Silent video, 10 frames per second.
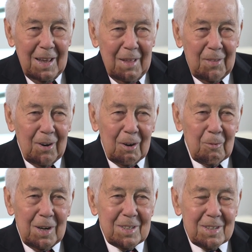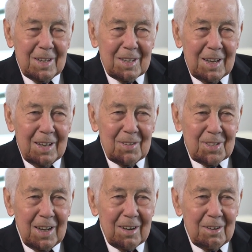And the thought was that the
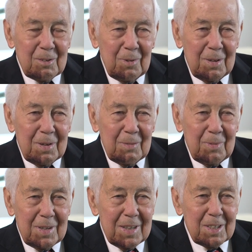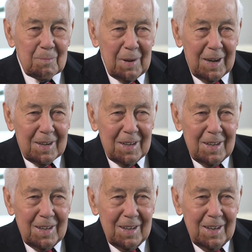senators would participate
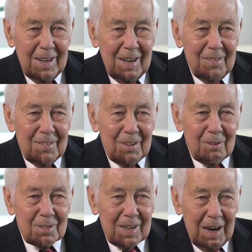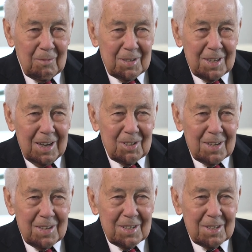in those
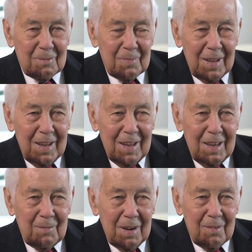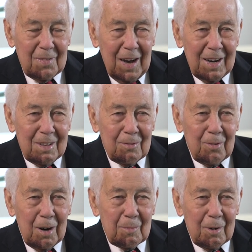conversations, even if not in the
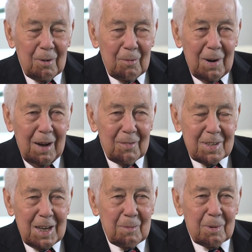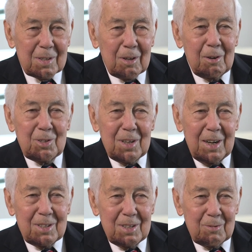formal round-the-table
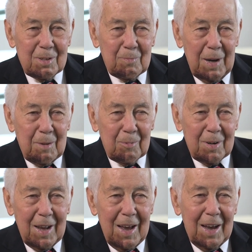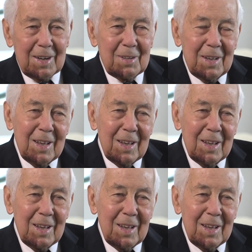negotiations with paper in hand.